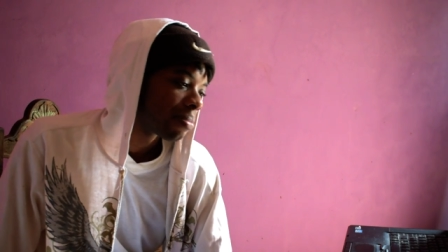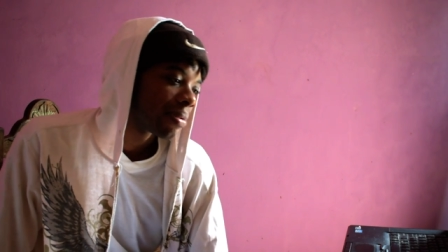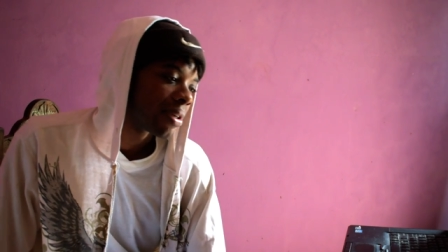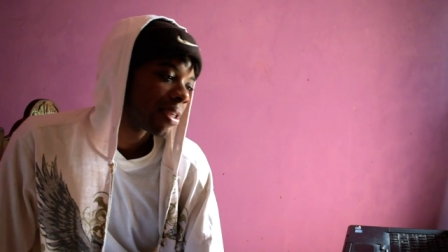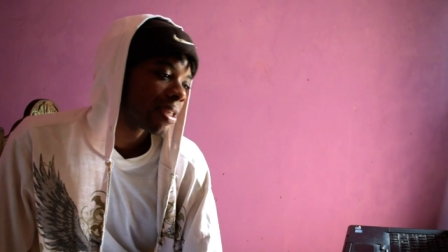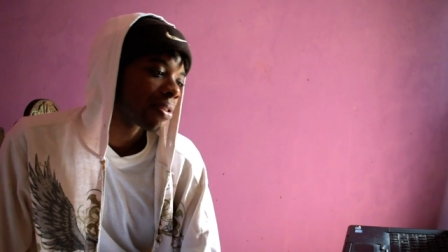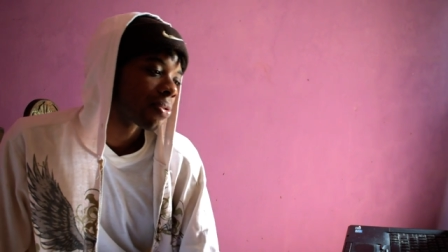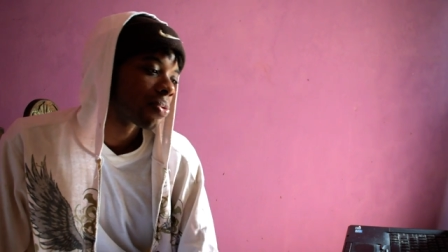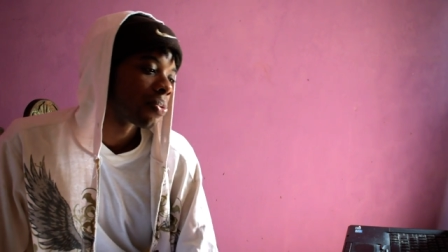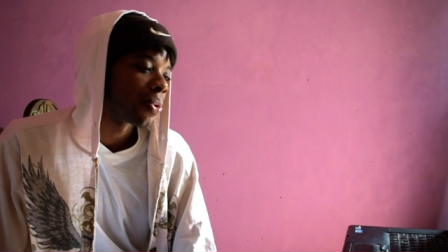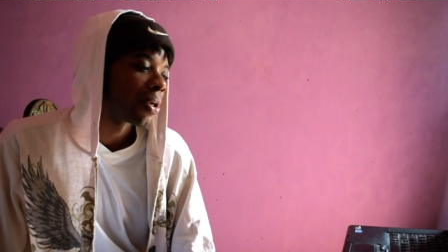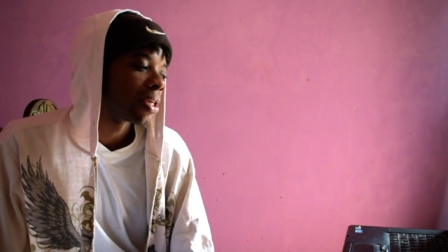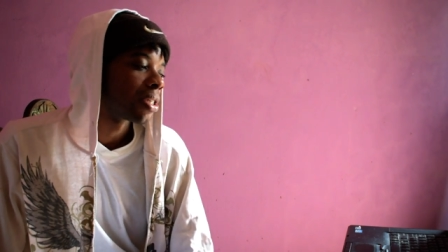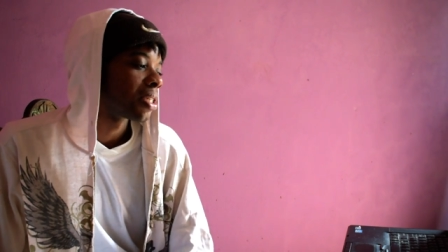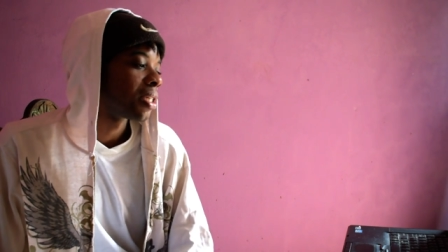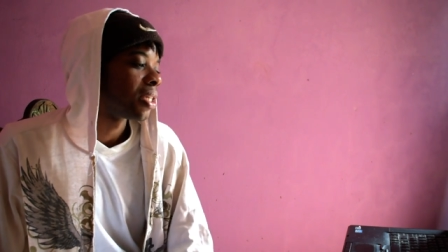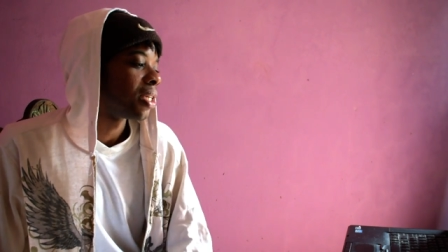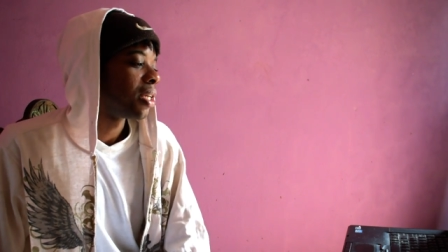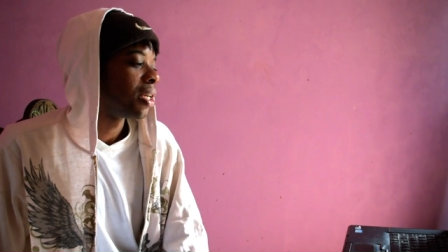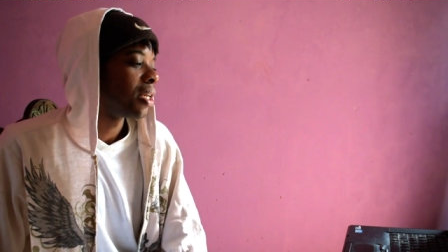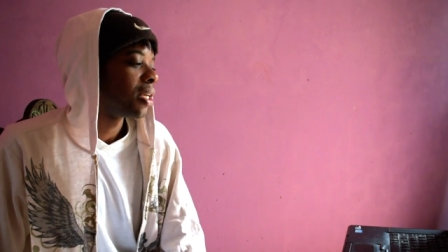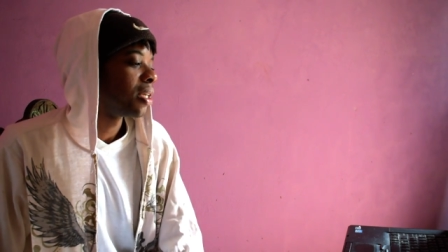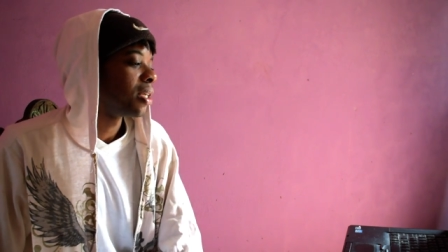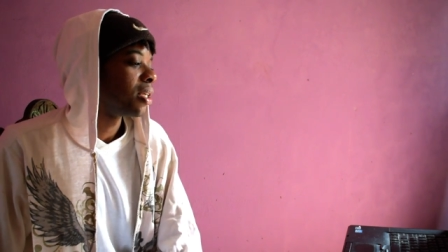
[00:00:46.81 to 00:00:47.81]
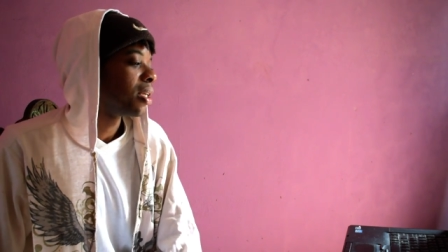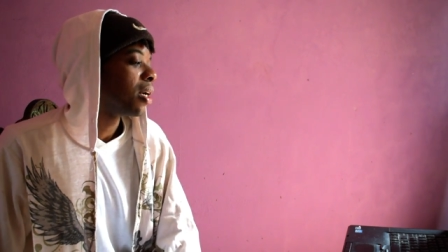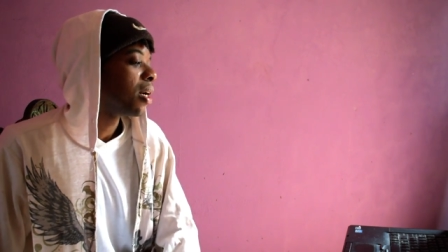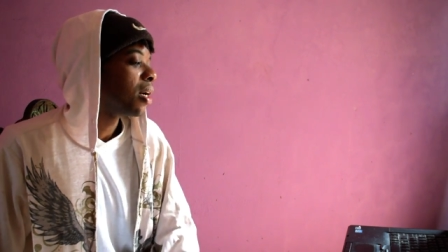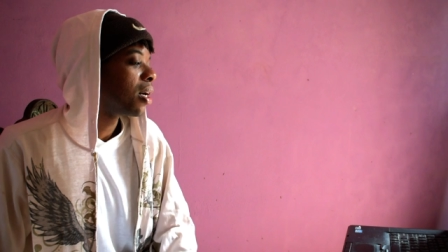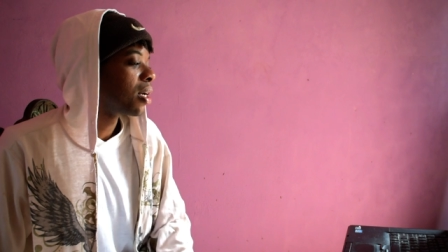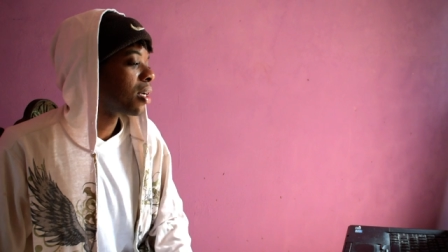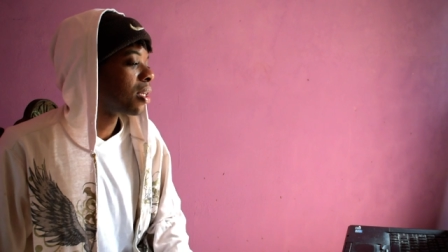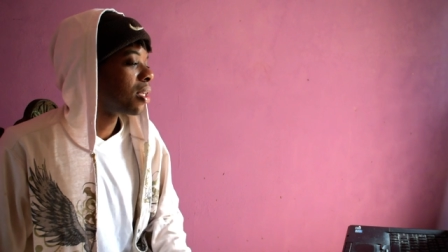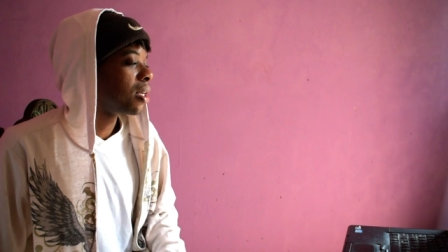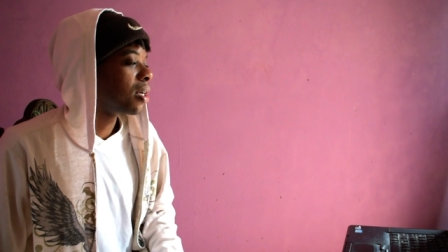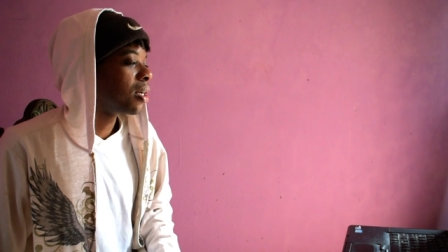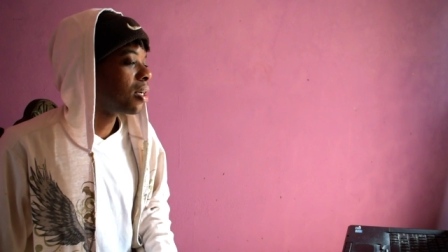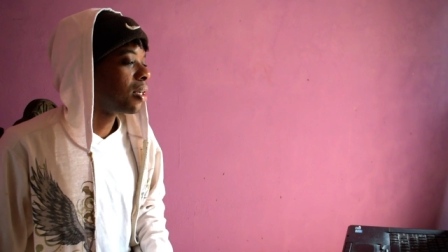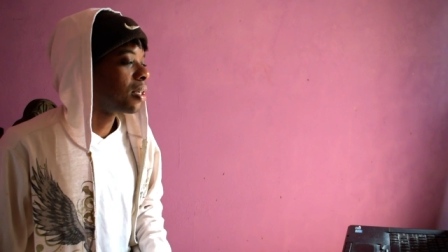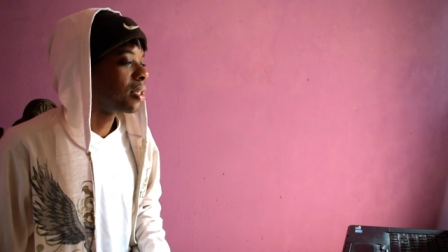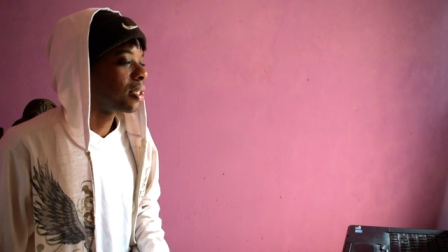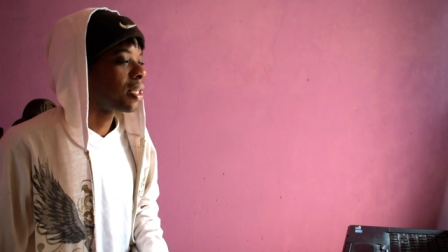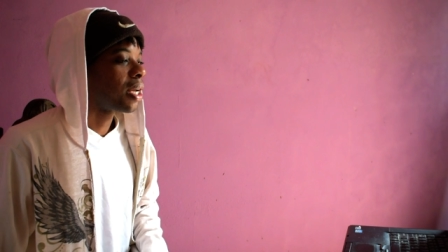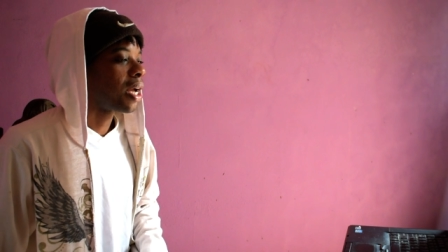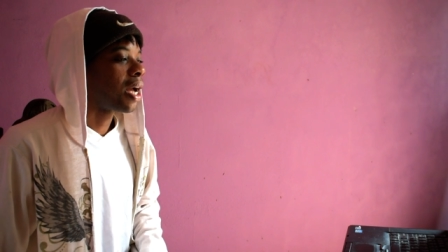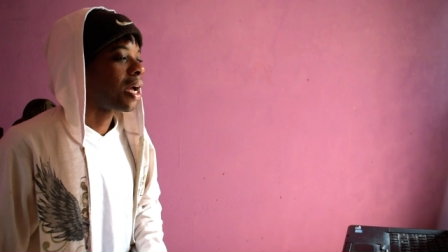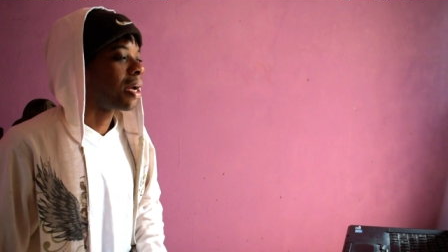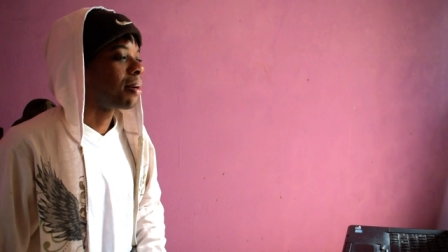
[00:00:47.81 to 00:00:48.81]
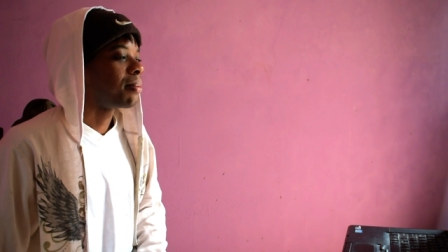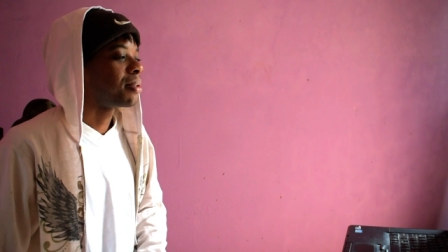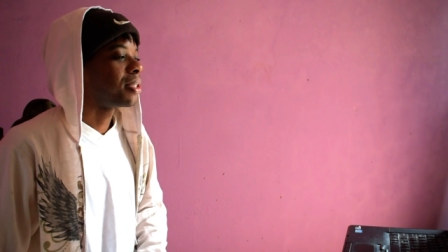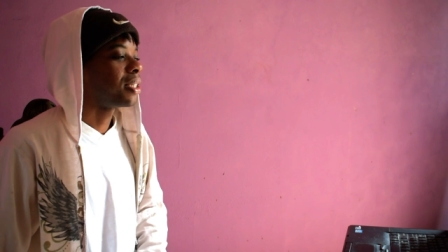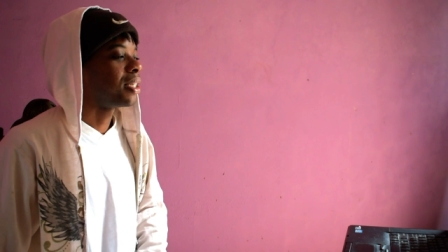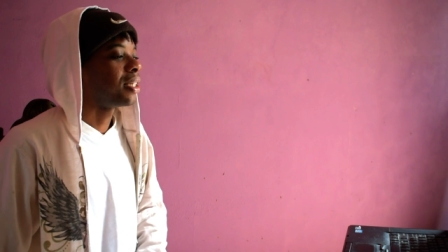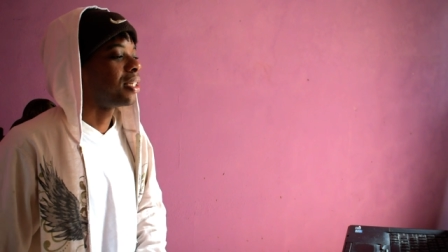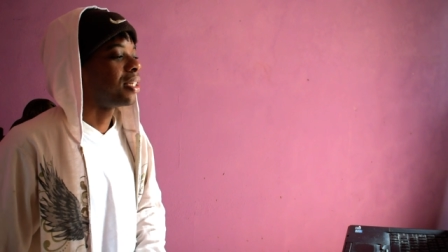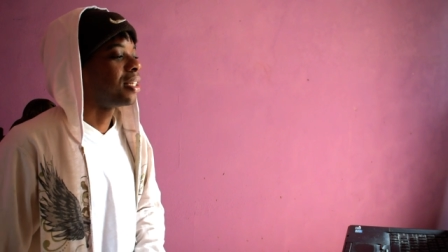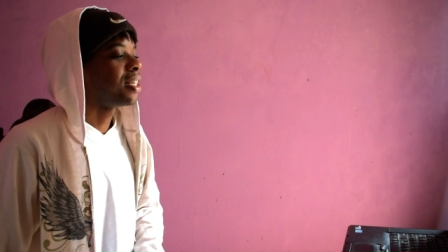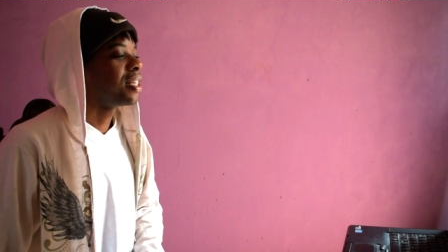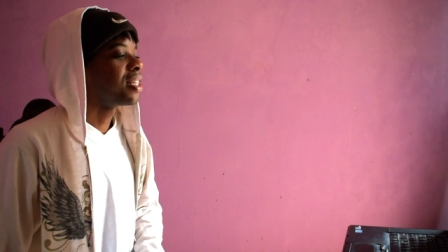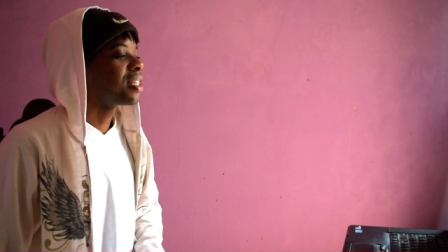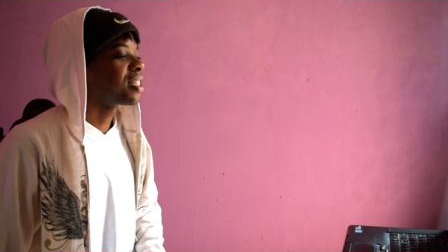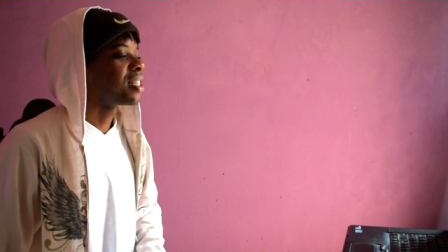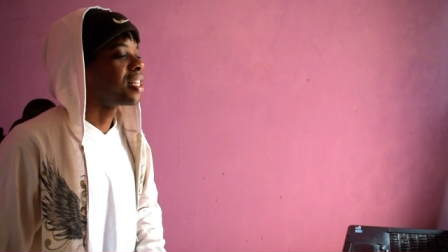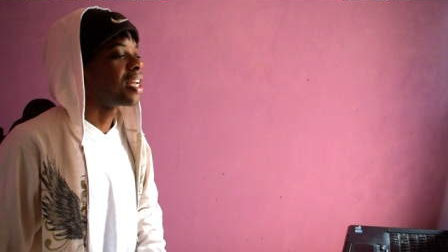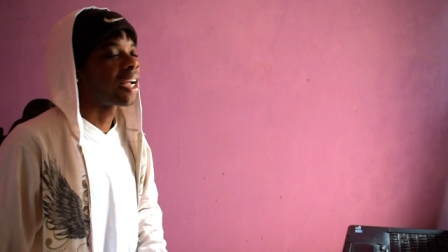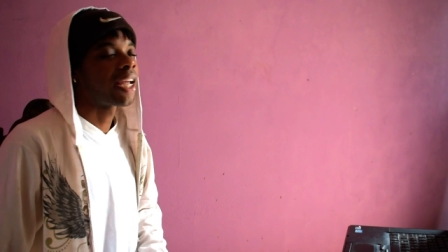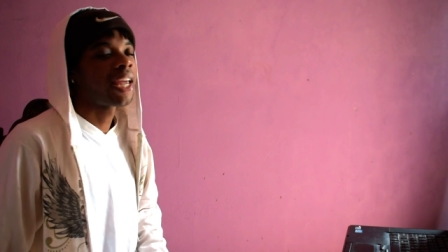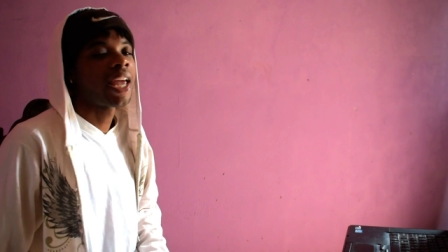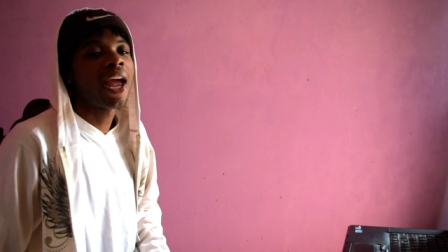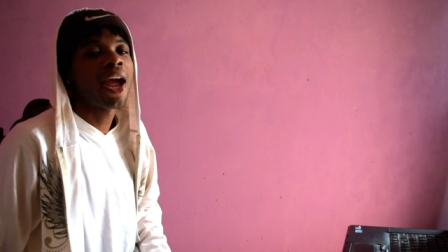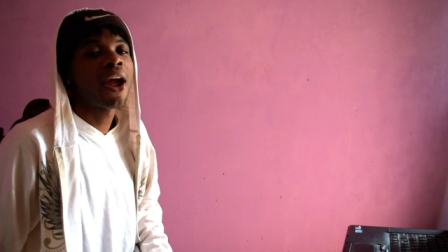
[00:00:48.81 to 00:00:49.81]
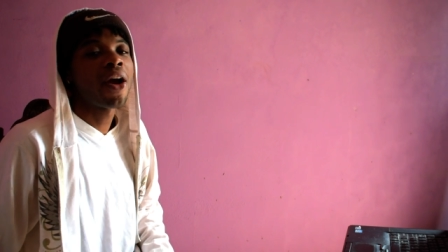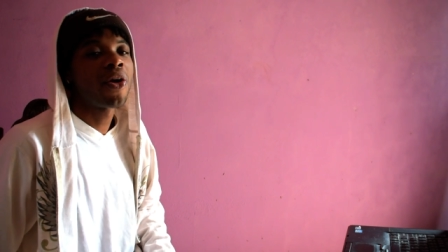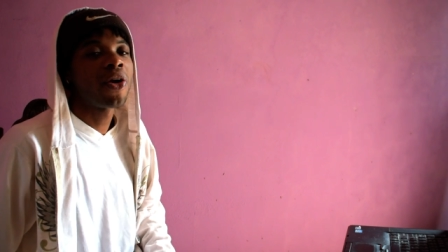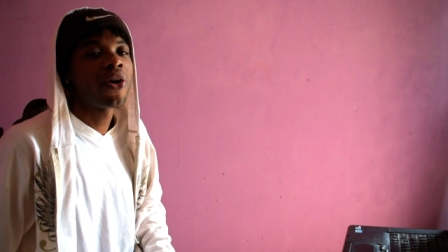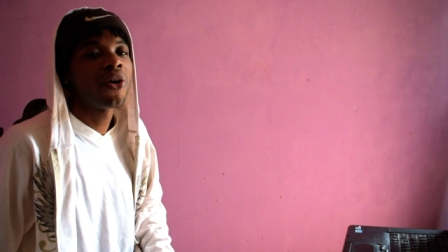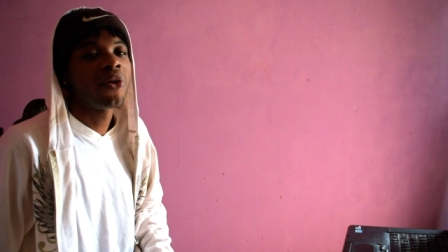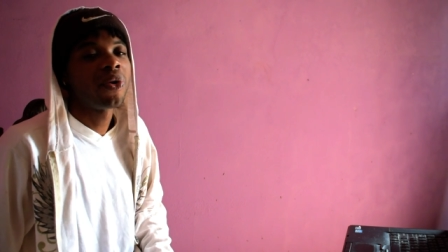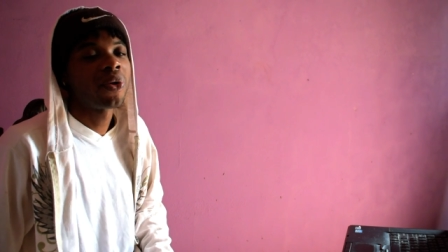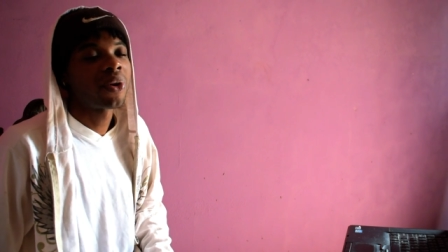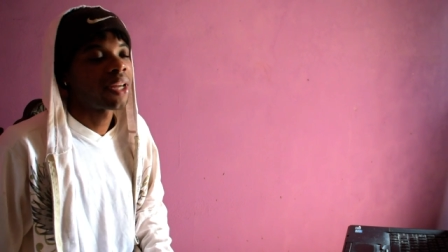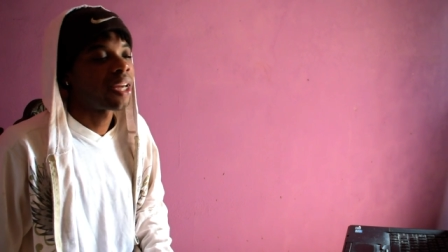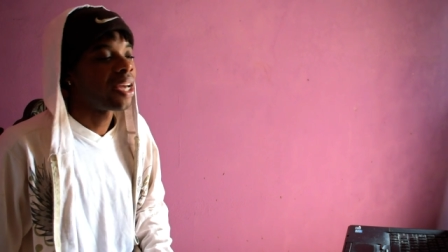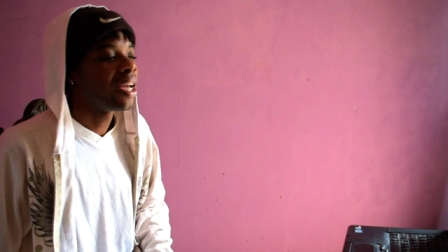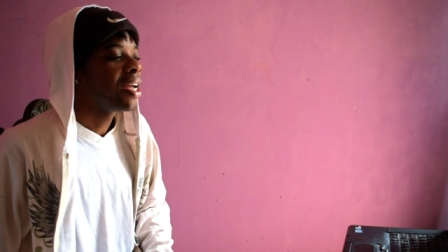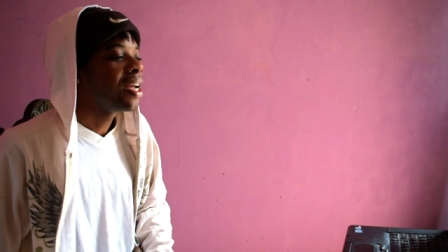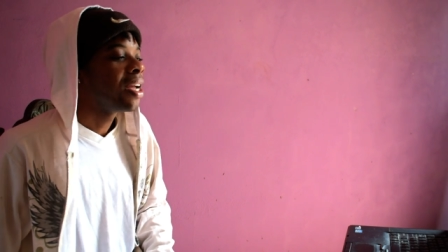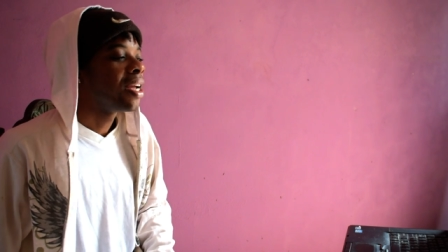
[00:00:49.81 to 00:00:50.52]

this what she is, young type shit. This the karaoke.